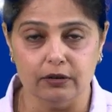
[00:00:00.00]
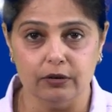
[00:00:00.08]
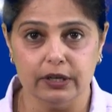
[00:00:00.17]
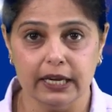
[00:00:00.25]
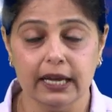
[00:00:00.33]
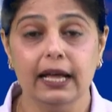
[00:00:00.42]

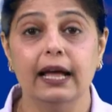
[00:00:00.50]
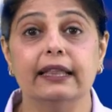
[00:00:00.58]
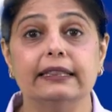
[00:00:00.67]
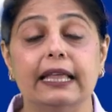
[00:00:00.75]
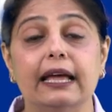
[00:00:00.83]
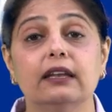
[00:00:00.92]
okay,
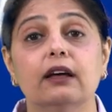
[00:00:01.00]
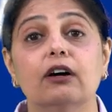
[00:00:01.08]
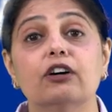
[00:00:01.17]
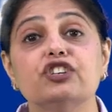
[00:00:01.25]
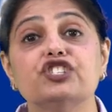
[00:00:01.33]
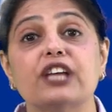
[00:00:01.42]
then
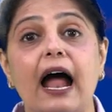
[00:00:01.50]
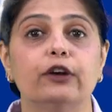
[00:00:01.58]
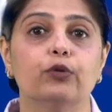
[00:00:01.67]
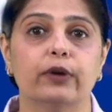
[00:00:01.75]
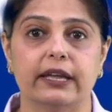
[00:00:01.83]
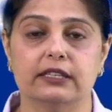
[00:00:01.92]
a
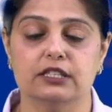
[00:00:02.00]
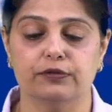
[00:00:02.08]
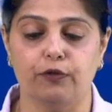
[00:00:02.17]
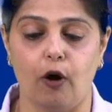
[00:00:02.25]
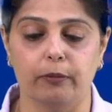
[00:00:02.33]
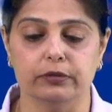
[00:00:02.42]
shadow gets
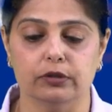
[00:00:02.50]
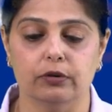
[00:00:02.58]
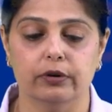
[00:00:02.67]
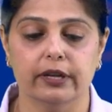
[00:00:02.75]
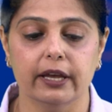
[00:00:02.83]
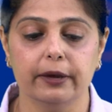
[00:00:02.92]
formed,
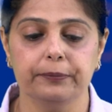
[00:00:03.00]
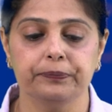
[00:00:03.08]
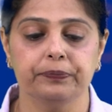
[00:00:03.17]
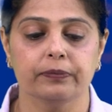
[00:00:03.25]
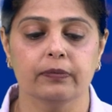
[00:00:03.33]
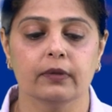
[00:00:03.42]
okay,
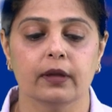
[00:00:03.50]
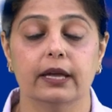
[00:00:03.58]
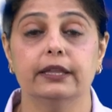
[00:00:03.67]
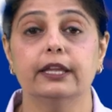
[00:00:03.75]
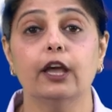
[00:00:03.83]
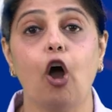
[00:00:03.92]

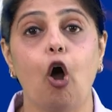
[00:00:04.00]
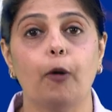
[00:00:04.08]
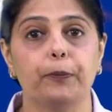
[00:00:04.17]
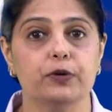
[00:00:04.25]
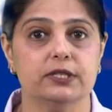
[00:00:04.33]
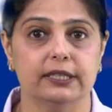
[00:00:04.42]
in the
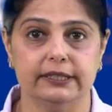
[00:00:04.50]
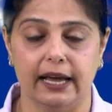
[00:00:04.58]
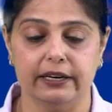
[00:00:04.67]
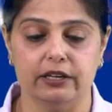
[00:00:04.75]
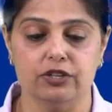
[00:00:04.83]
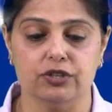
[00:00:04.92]
opposite
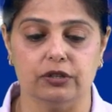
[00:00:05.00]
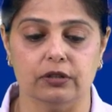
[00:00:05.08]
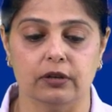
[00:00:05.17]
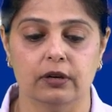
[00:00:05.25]
direction.